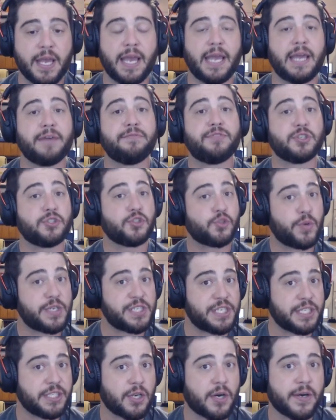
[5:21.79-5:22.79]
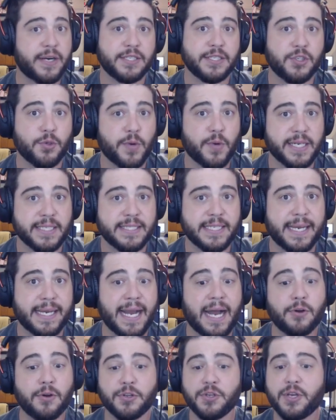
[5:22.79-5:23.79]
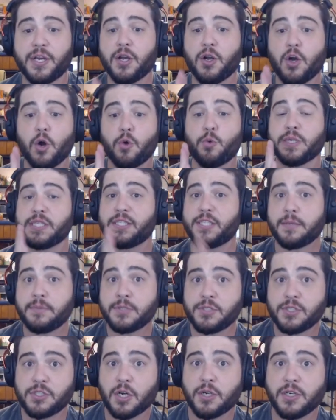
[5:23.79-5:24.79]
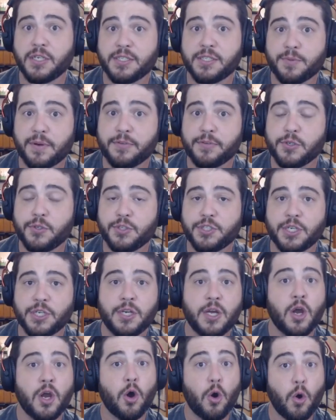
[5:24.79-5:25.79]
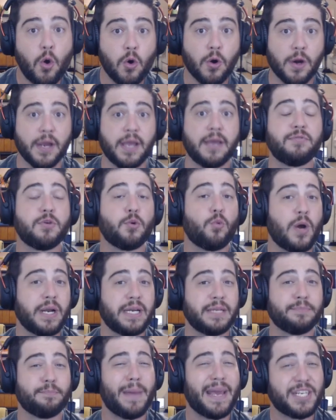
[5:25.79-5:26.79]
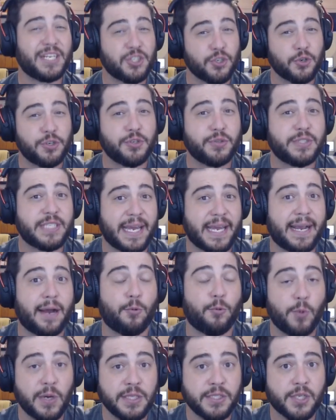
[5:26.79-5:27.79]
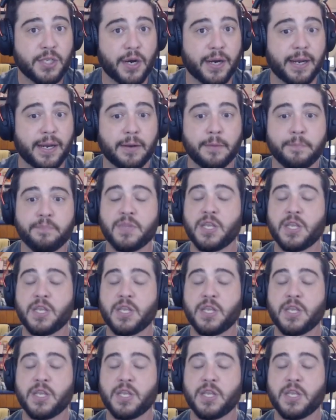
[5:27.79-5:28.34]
If there's squishy targets you want to take out, you can go with double Stardust Revolution, or if you want to make sure you take out one target,